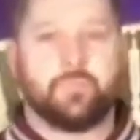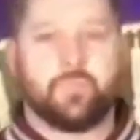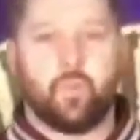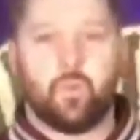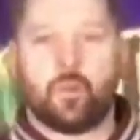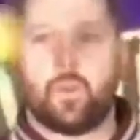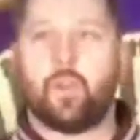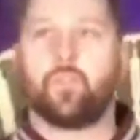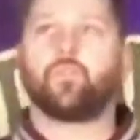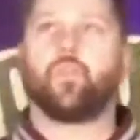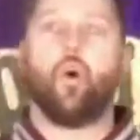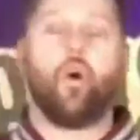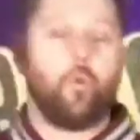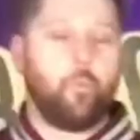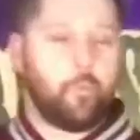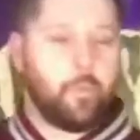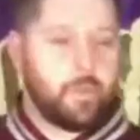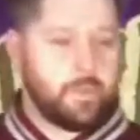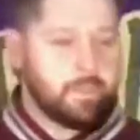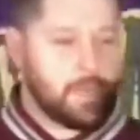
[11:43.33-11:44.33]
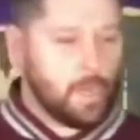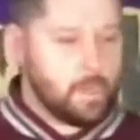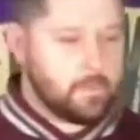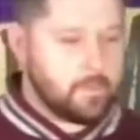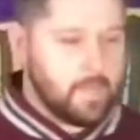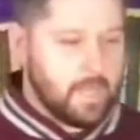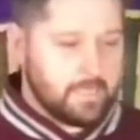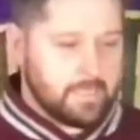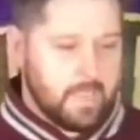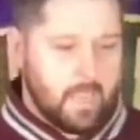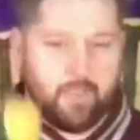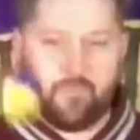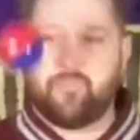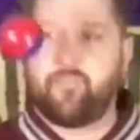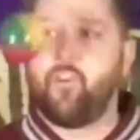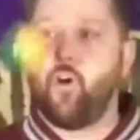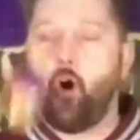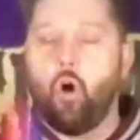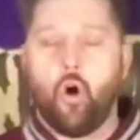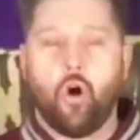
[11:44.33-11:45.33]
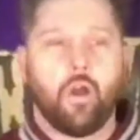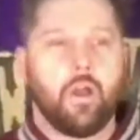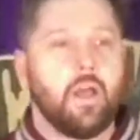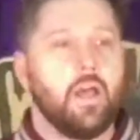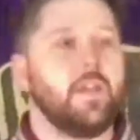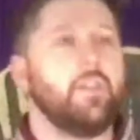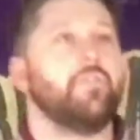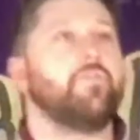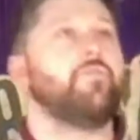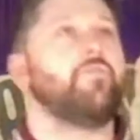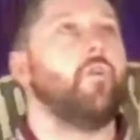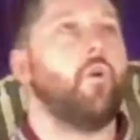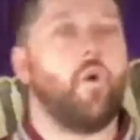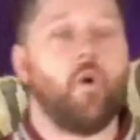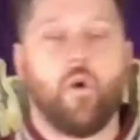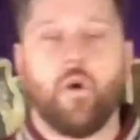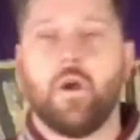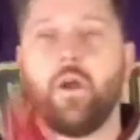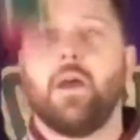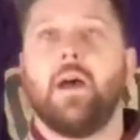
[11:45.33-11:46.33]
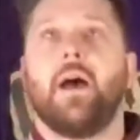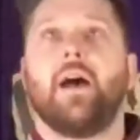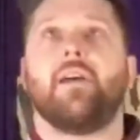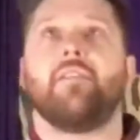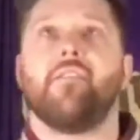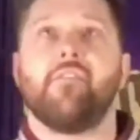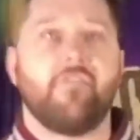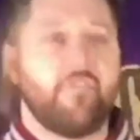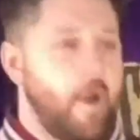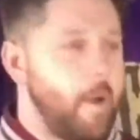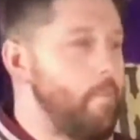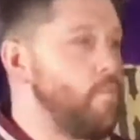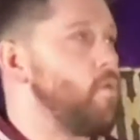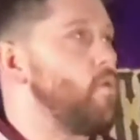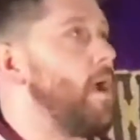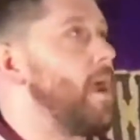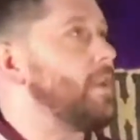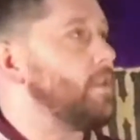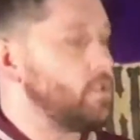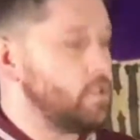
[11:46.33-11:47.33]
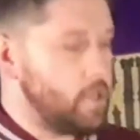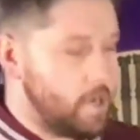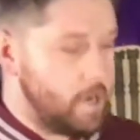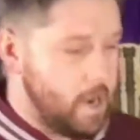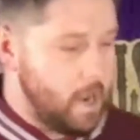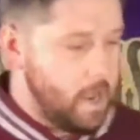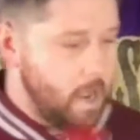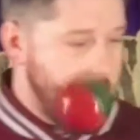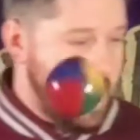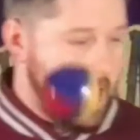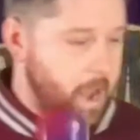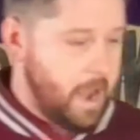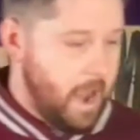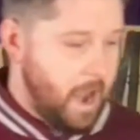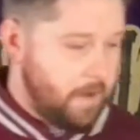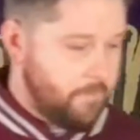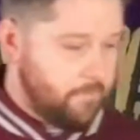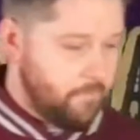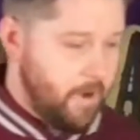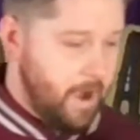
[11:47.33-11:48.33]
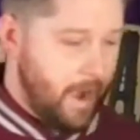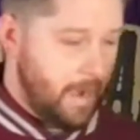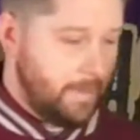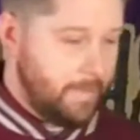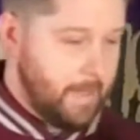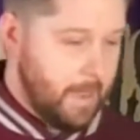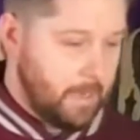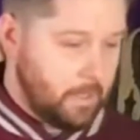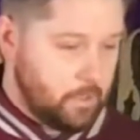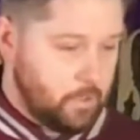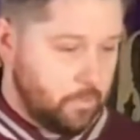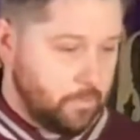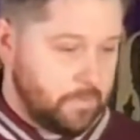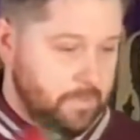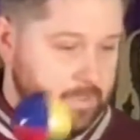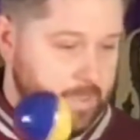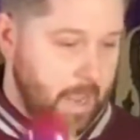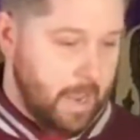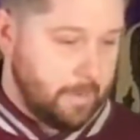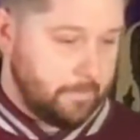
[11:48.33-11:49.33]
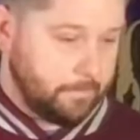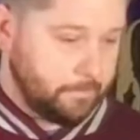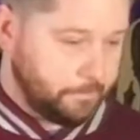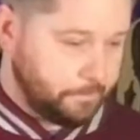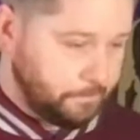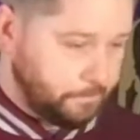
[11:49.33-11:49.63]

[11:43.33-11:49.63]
It goes up and down. So that's our 4 and a 4, our evaporation and our rain that comes down.